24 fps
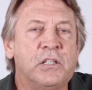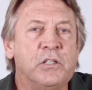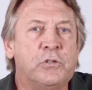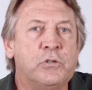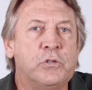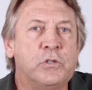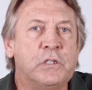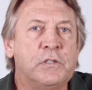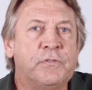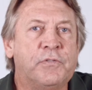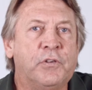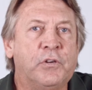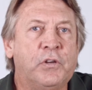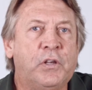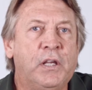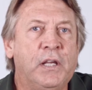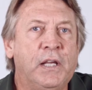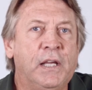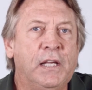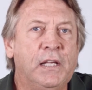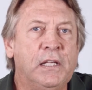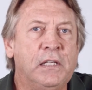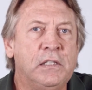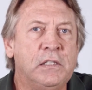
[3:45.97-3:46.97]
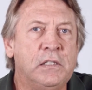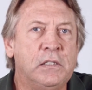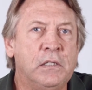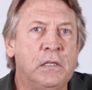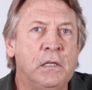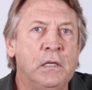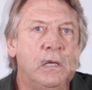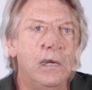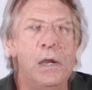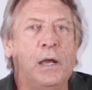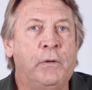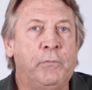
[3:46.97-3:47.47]
Citrus for Kids.
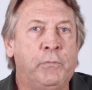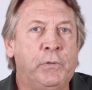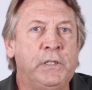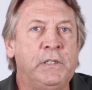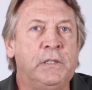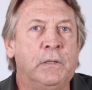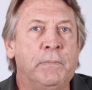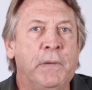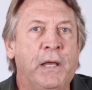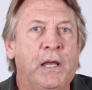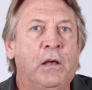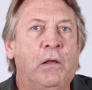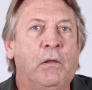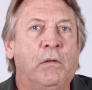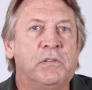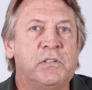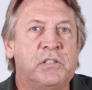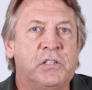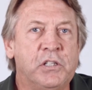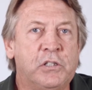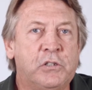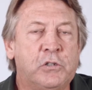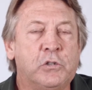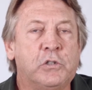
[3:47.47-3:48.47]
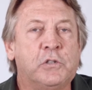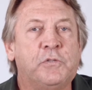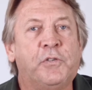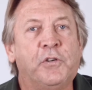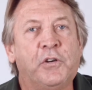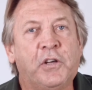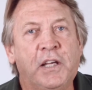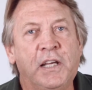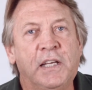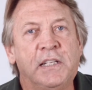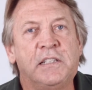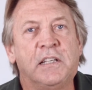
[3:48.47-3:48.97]
I read the mail, citrus
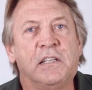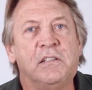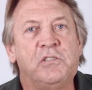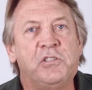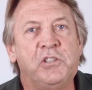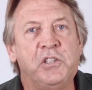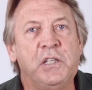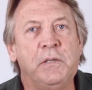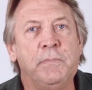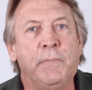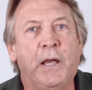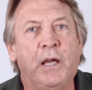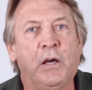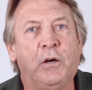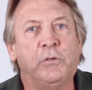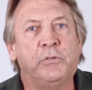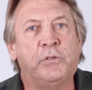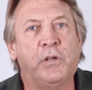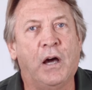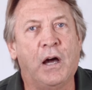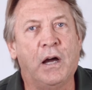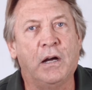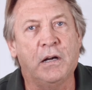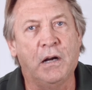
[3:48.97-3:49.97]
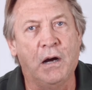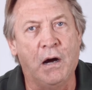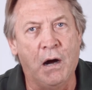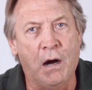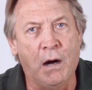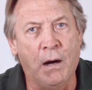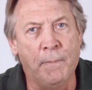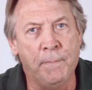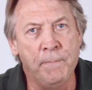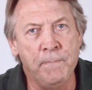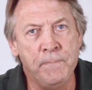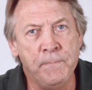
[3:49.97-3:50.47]
for kids at gmail dot
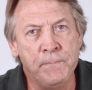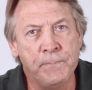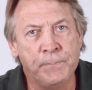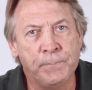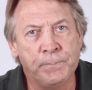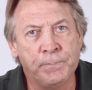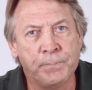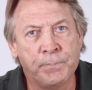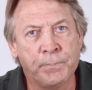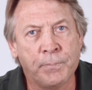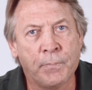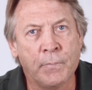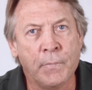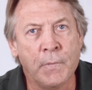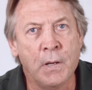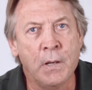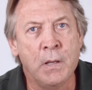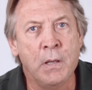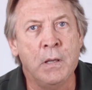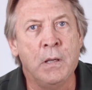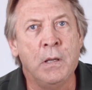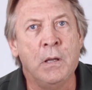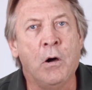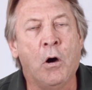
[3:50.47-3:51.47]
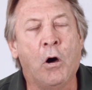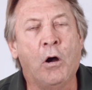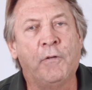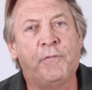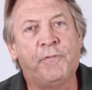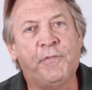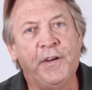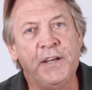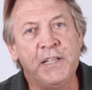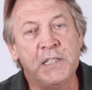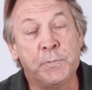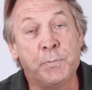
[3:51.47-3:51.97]
com. Our
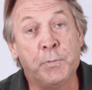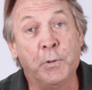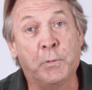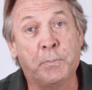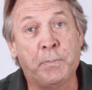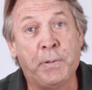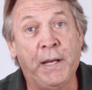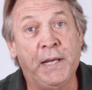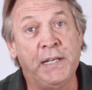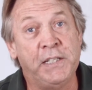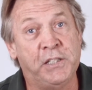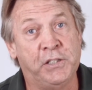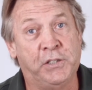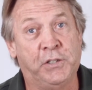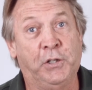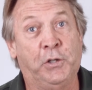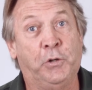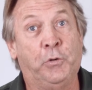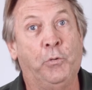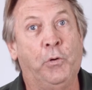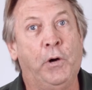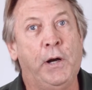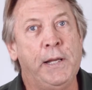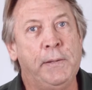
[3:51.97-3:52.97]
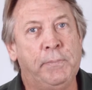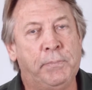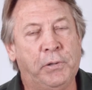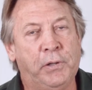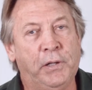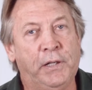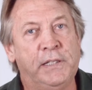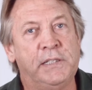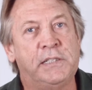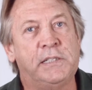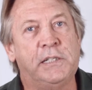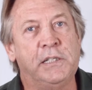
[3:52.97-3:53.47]
Facebook page is a great
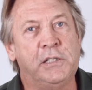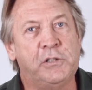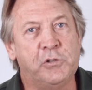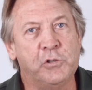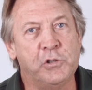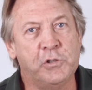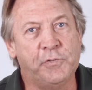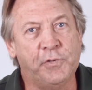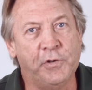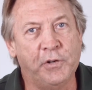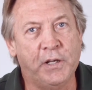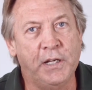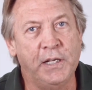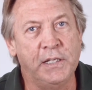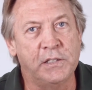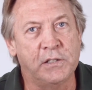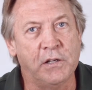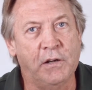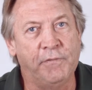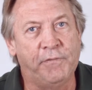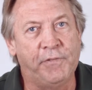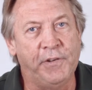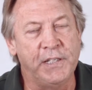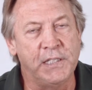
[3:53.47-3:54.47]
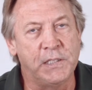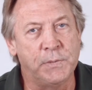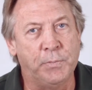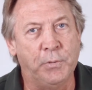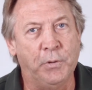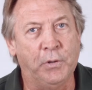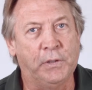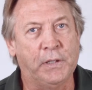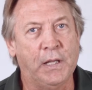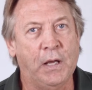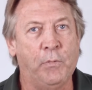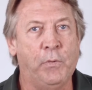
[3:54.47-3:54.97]
place, Citrus for Kids on
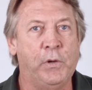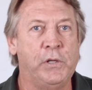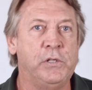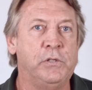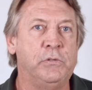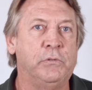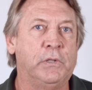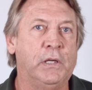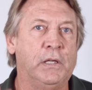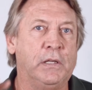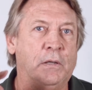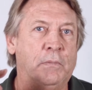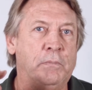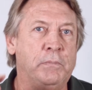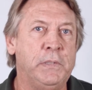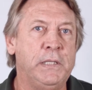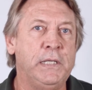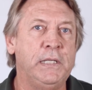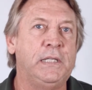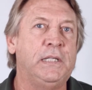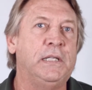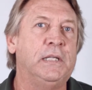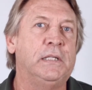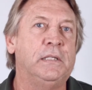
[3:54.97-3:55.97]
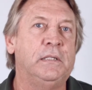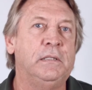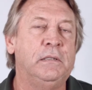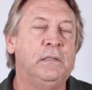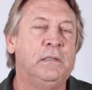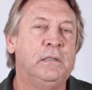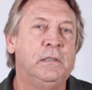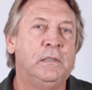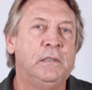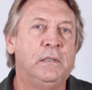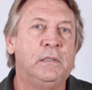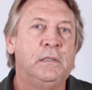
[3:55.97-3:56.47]
Facebook. That way you can get immediate
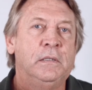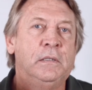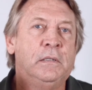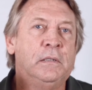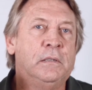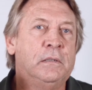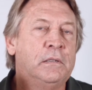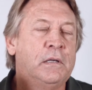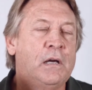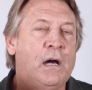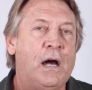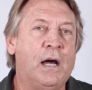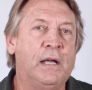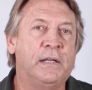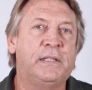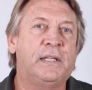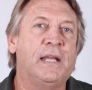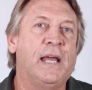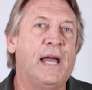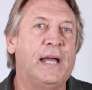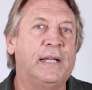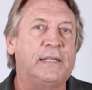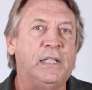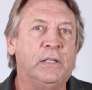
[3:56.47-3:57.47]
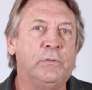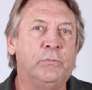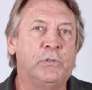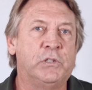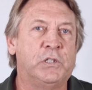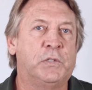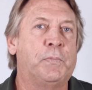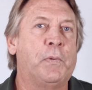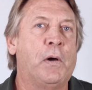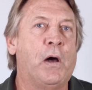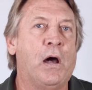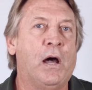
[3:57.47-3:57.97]
contact and
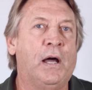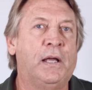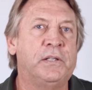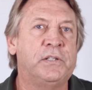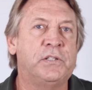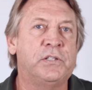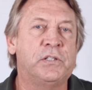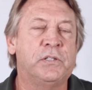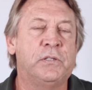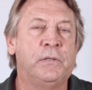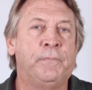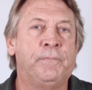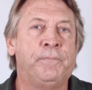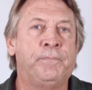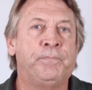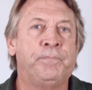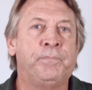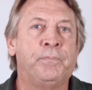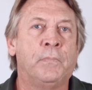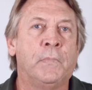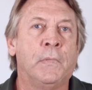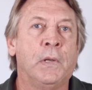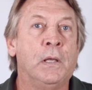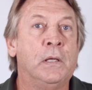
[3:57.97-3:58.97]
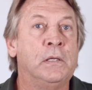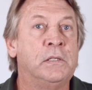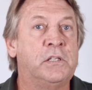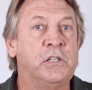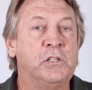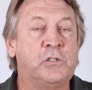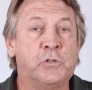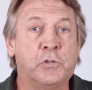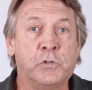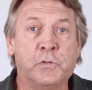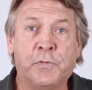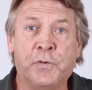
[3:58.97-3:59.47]
response.
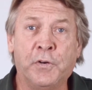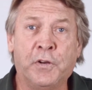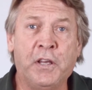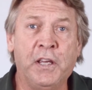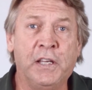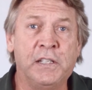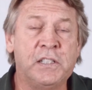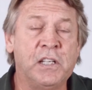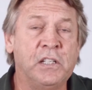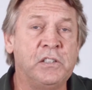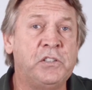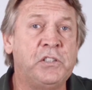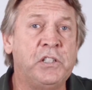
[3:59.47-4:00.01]
citrus for kids